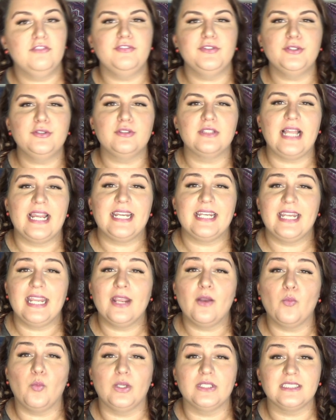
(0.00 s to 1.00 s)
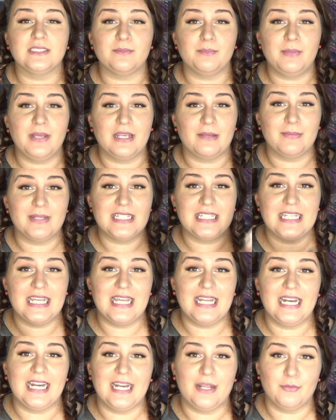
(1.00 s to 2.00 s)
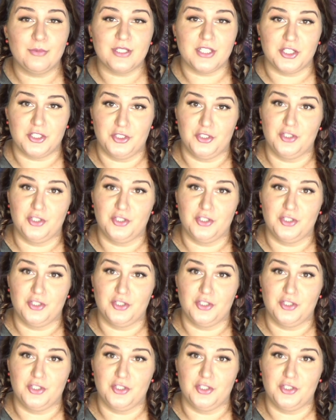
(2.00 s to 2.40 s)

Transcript: Fu Lightning wasn't pigmented and it was a